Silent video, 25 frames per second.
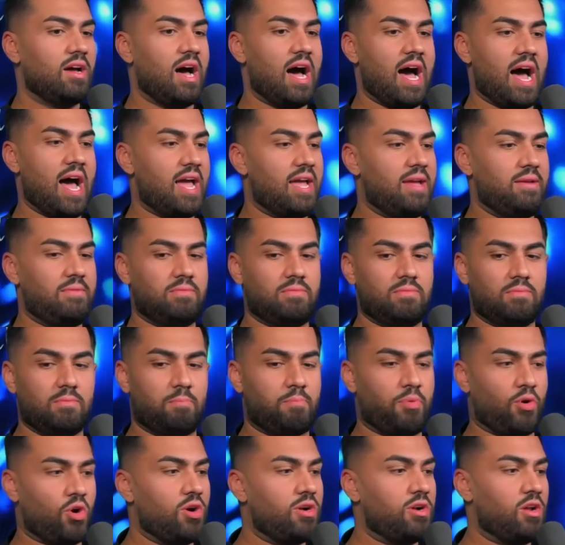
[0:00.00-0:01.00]
I
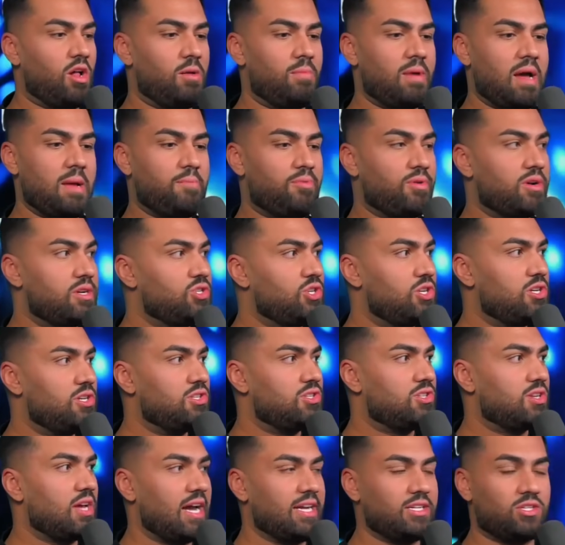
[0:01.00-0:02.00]
burned all my
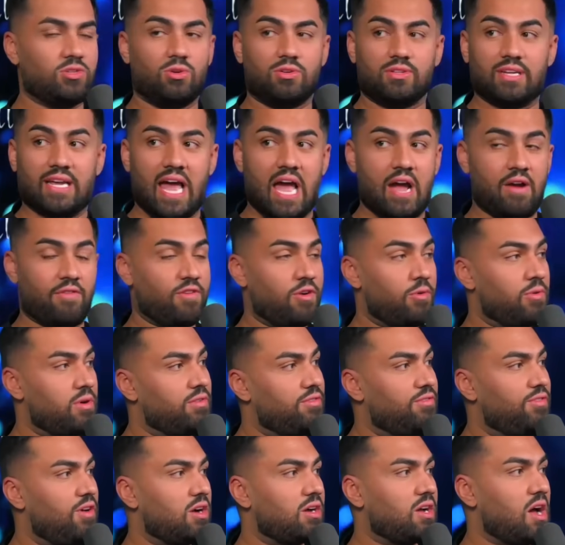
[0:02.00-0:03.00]
bridges. I told everyone to
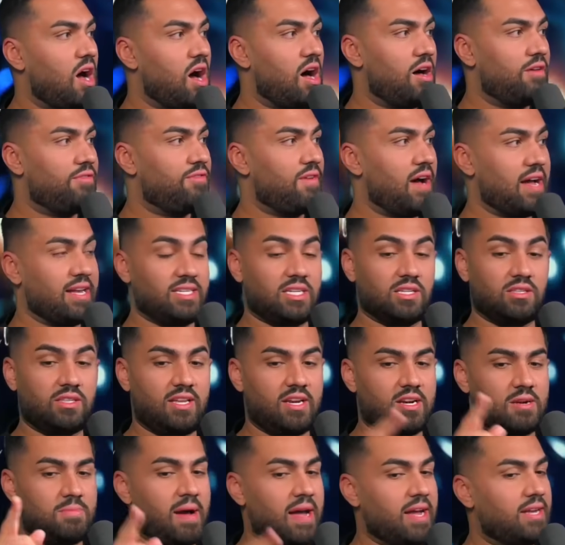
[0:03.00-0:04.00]
f off. Mm-hmm. I
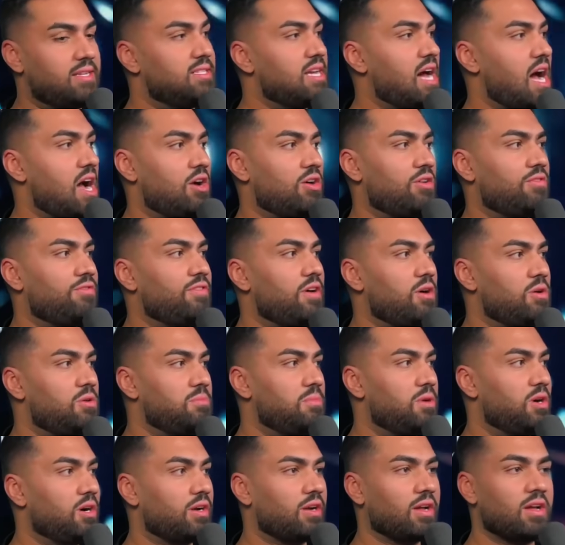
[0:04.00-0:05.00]
deleted my entire phone
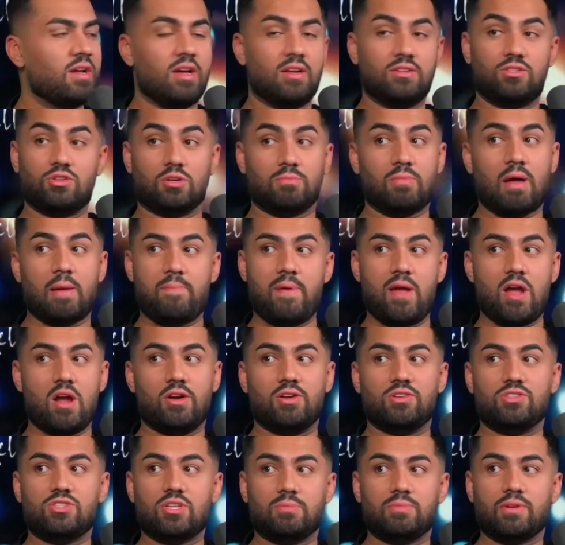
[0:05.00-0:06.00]
book, mm-hmm. told my
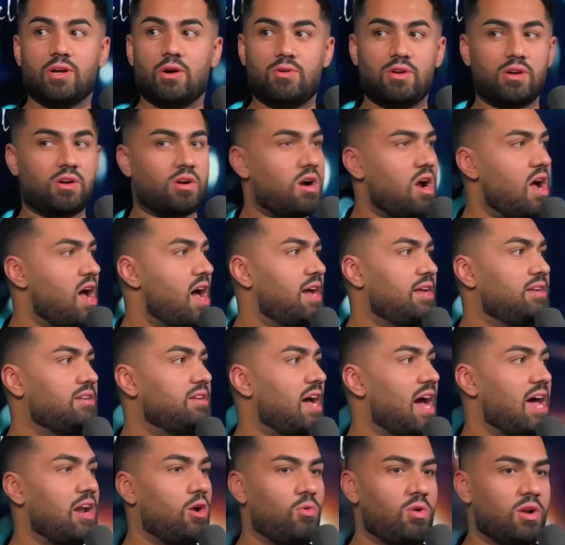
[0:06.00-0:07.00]
parents I'm going to grind.
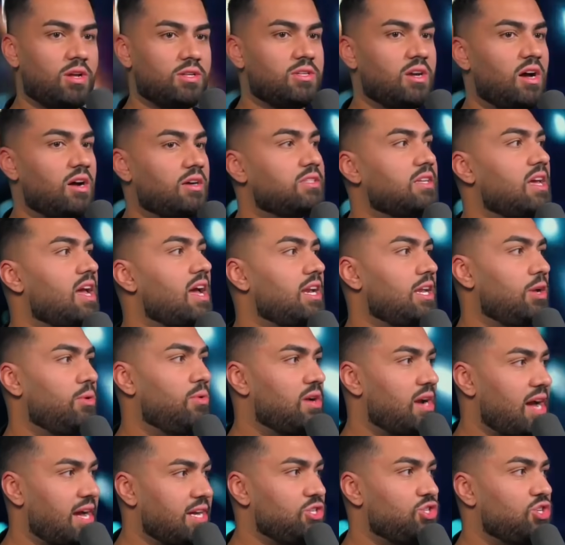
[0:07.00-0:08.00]
I don't want to talk to
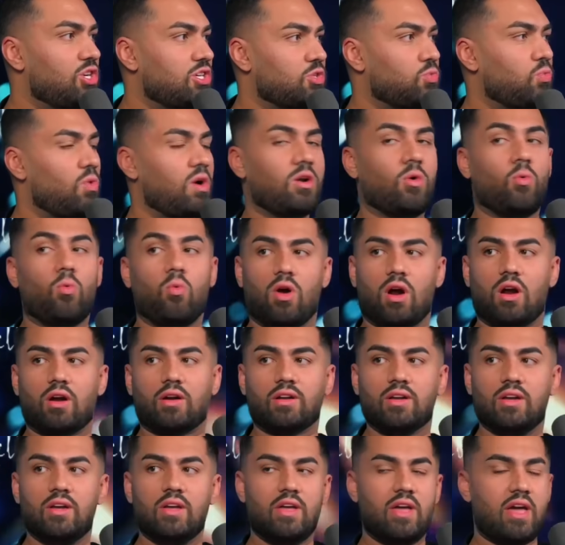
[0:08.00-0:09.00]
anyone. I just want to
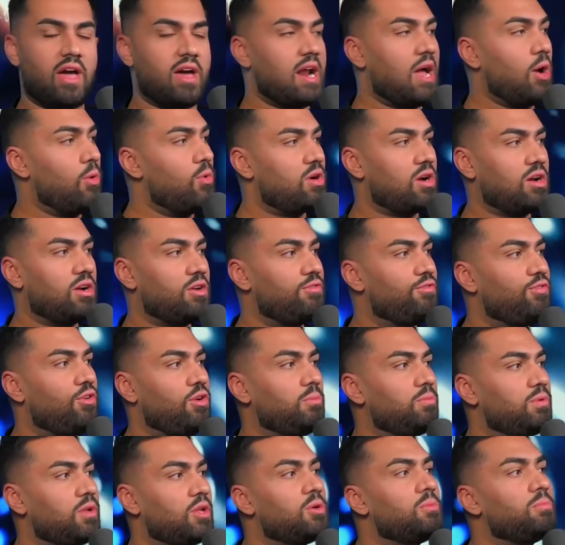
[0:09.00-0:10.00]
work. Mm-hmm. And I went on a full
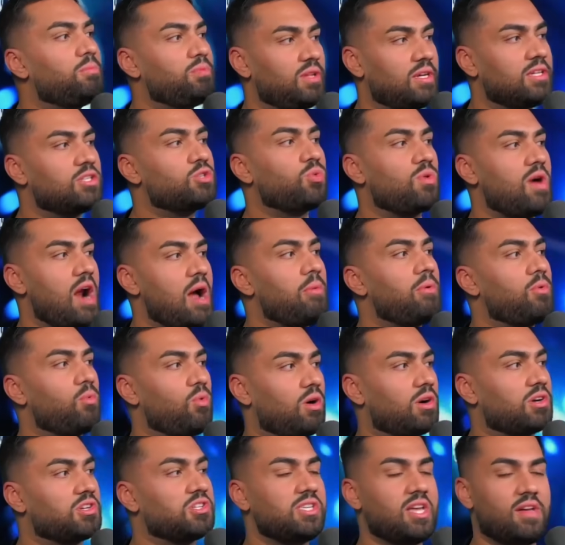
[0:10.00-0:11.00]
blown blitz where I would
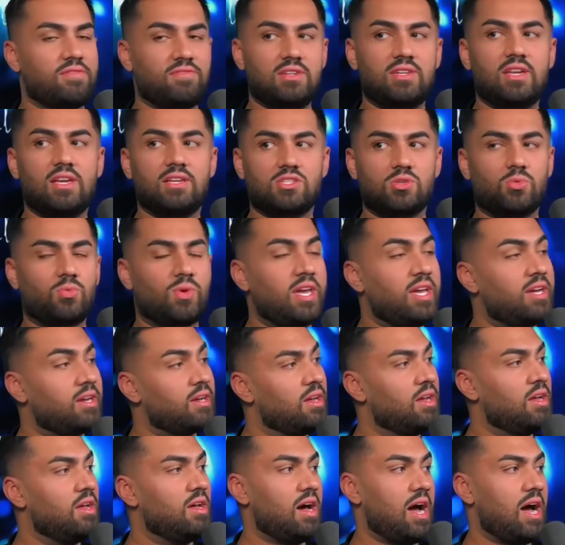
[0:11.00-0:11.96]
work seven days a week.